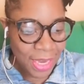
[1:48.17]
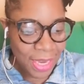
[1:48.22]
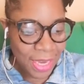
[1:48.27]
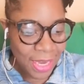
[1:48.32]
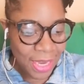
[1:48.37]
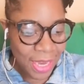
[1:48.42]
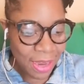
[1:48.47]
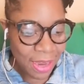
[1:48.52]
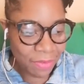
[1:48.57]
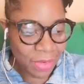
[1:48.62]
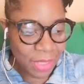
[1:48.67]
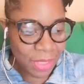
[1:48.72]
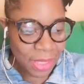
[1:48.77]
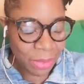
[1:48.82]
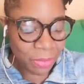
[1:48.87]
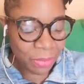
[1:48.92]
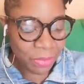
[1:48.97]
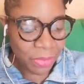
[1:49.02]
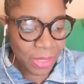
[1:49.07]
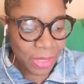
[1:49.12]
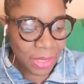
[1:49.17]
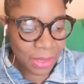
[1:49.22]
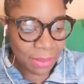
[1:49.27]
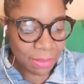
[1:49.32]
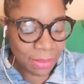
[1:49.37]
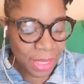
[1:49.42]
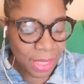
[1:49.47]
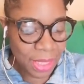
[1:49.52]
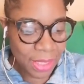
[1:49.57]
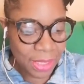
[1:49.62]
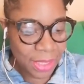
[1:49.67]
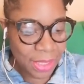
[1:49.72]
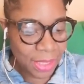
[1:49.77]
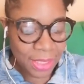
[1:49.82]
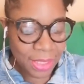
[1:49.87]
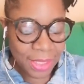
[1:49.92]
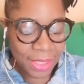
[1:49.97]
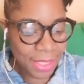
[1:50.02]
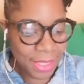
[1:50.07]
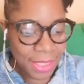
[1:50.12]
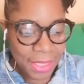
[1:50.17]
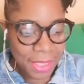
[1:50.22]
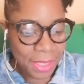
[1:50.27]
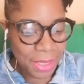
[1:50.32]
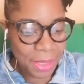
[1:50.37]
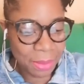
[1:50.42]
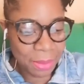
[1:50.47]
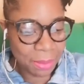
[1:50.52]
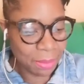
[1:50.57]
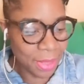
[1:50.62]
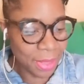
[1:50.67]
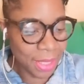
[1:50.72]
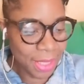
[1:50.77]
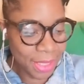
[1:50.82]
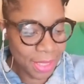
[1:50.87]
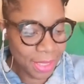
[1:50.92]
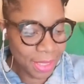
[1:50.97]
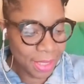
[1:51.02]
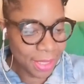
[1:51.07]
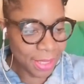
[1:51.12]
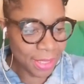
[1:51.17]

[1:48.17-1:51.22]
Yeah, for some reason my my